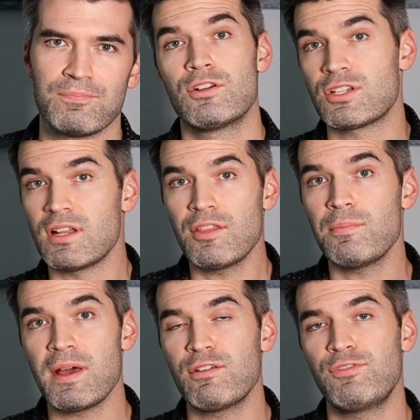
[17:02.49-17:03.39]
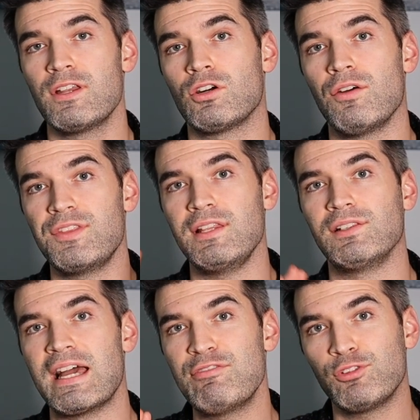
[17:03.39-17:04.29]
There's another benefit called the
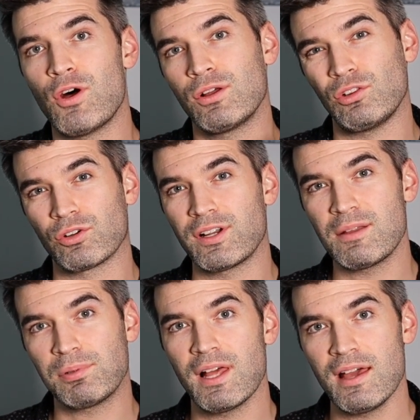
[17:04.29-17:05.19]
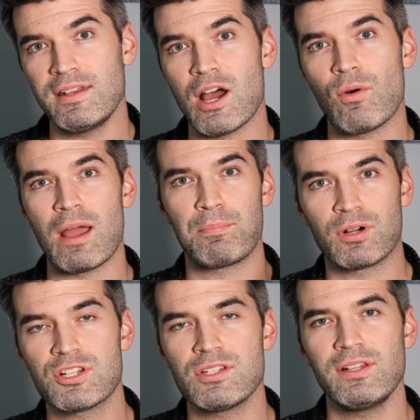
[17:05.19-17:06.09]
lifelong learning plan. Now, I
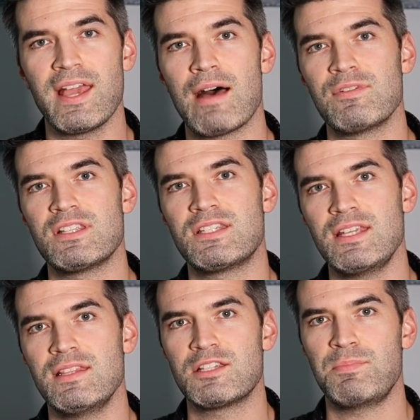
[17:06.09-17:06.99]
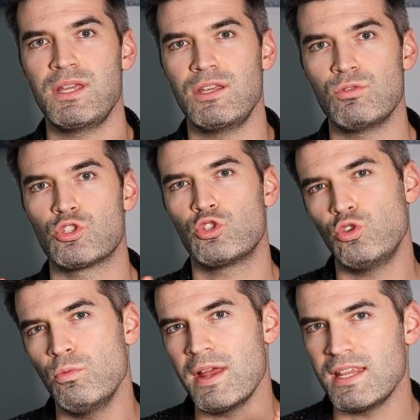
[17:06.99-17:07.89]
personally haven't seen this being used
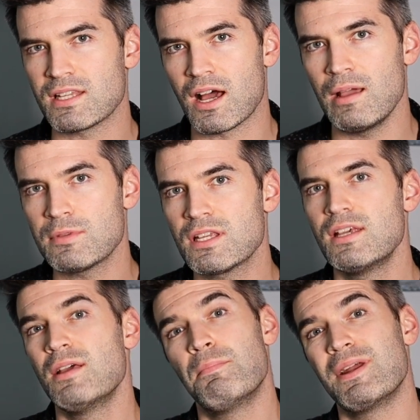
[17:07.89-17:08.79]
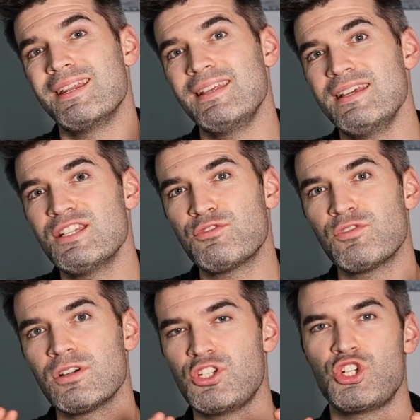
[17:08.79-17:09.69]
too many times, but it is
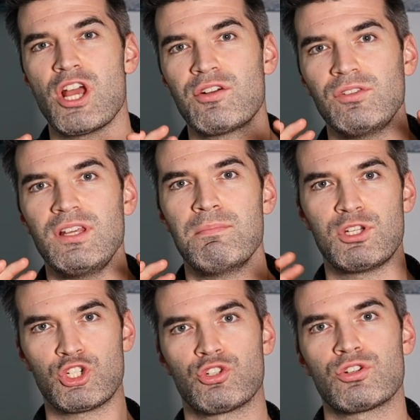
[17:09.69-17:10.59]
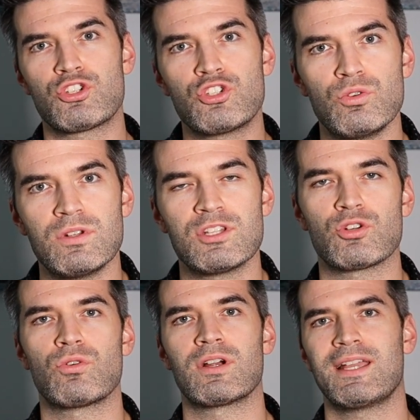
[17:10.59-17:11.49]
for generally mature students
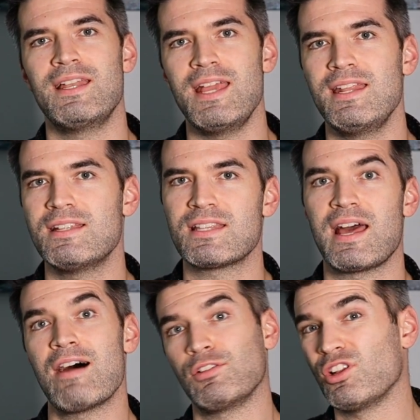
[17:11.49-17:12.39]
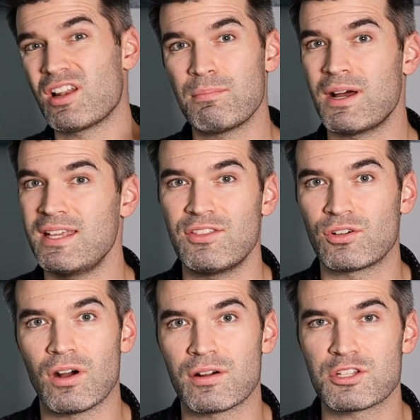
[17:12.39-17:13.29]
or Canadians that have a lot of money in their
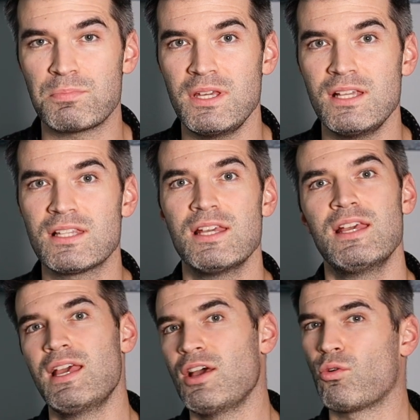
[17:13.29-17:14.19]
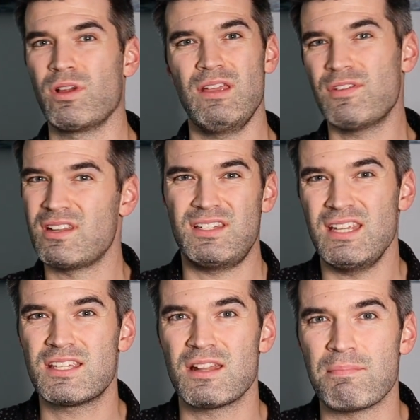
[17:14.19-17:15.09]
RRSPs or even a
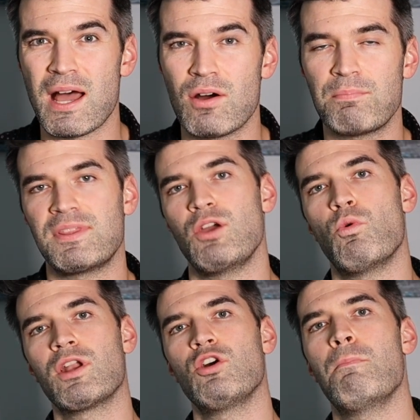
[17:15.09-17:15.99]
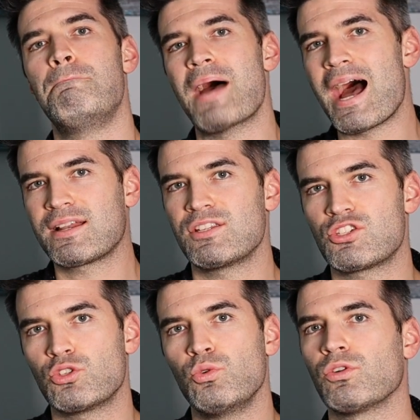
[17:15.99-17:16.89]
decent amount, but they want to go back to
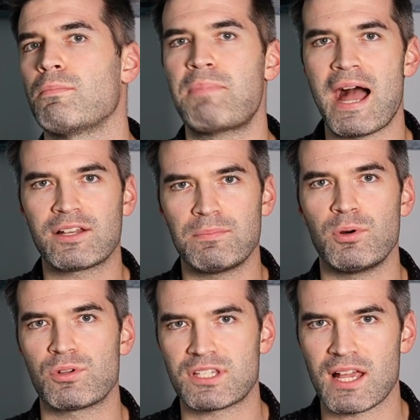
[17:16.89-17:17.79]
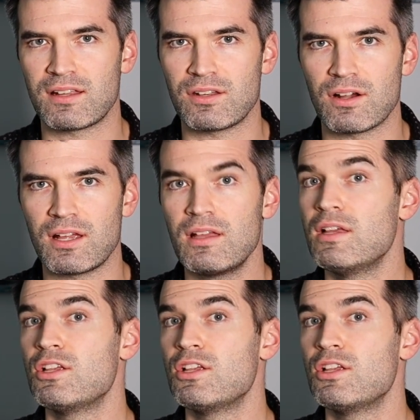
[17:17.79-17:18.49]
school or back to post-secondary.